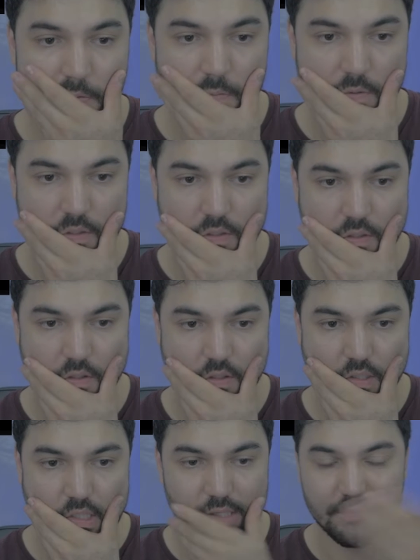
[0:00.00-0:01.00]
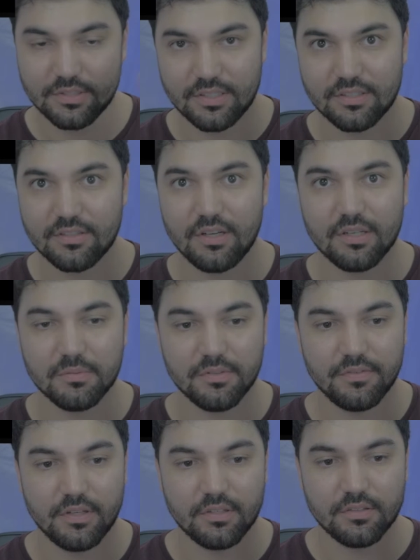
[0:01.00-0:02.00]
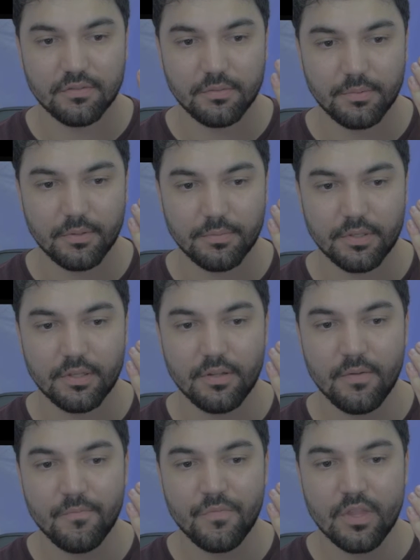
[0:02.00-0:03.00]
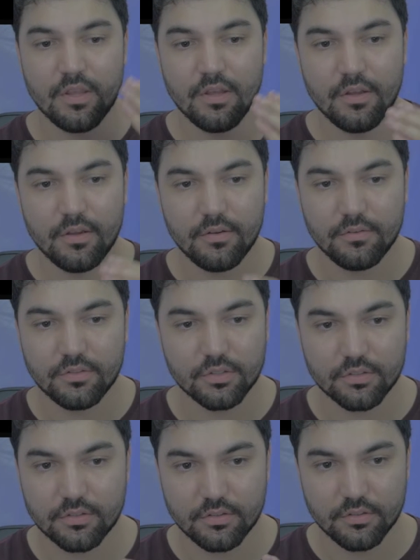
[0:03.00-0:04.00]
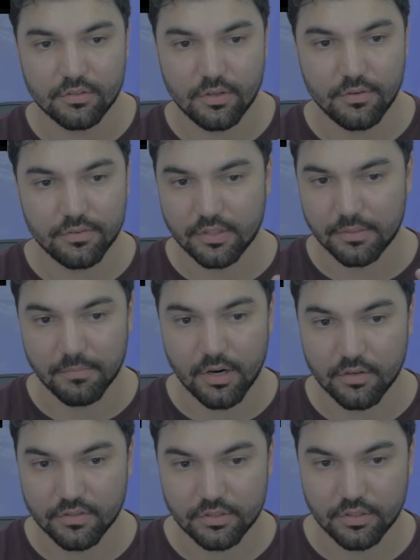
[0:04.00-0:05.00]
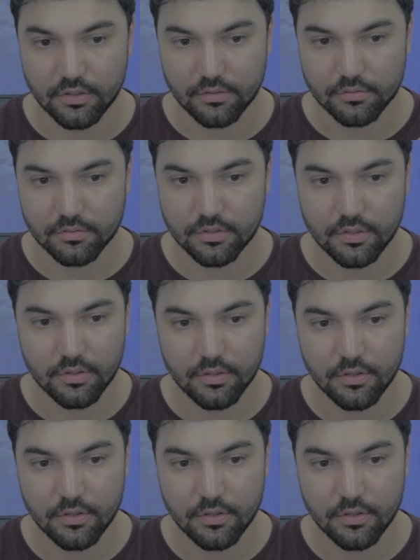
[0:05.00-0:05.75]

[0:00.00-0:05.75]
Which I wasn't going to talk about fantasy football, but just go for like Marvin Jones.